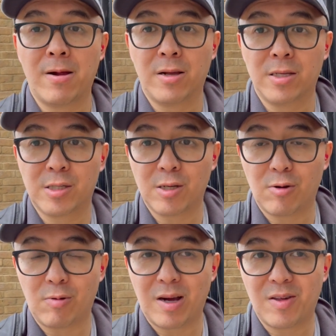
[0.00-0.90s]

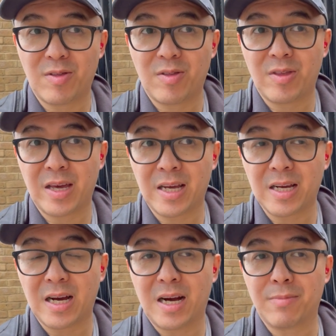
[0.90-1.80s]
So I think
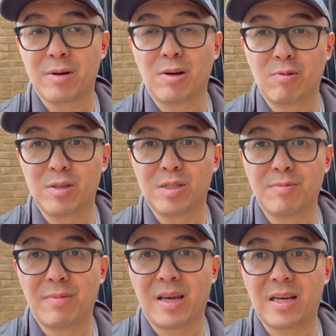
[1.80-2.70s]
I'm going to
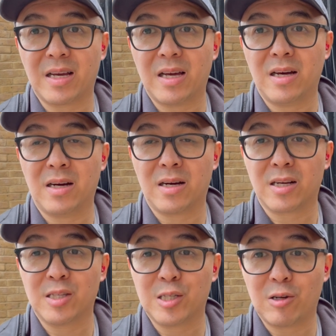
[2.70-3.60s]
make a
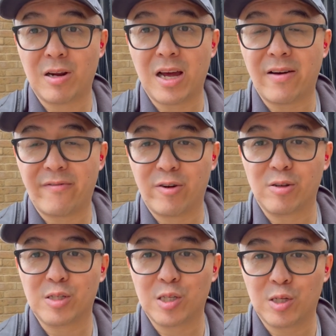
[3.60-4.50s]
concerted effort
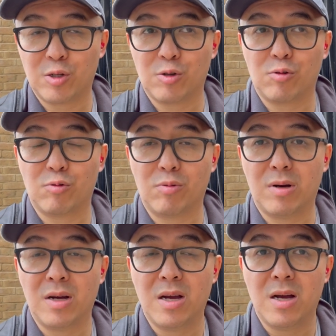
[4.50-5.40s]
to
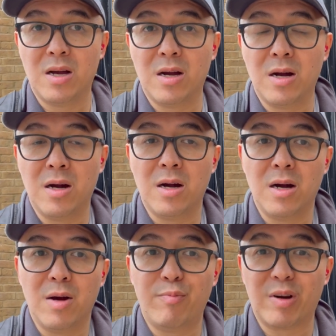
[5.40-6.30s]

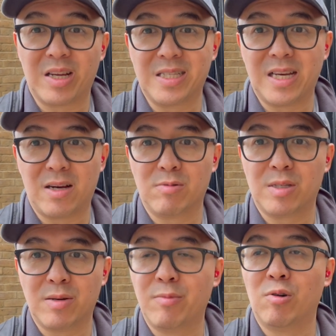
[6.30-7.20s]
bring it down
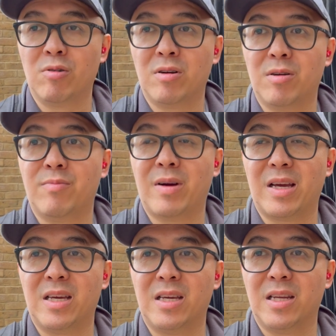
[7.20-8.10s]
some more by
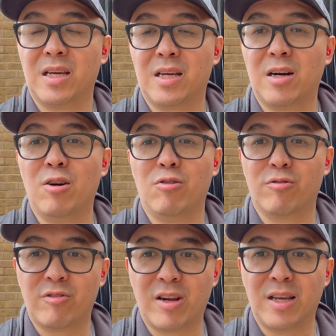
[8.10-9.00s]
eating whole
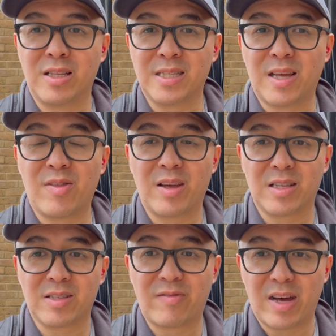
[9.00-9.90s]
grains and
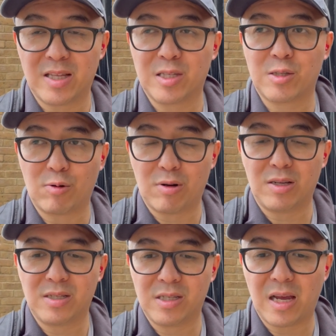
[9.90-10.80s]
things of that
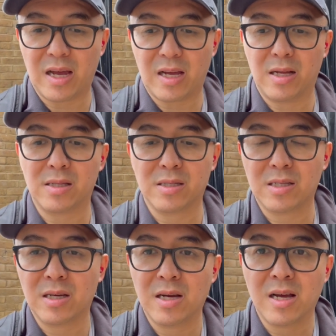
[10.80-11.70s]
sort and
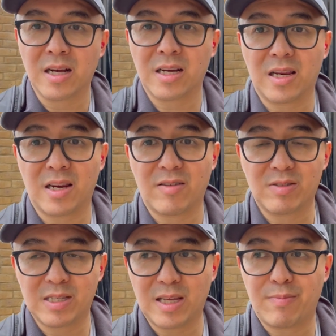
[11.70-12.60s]
getting enough
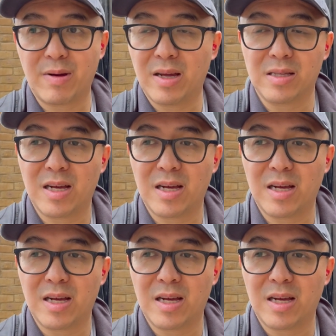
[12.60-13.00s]
sleep in.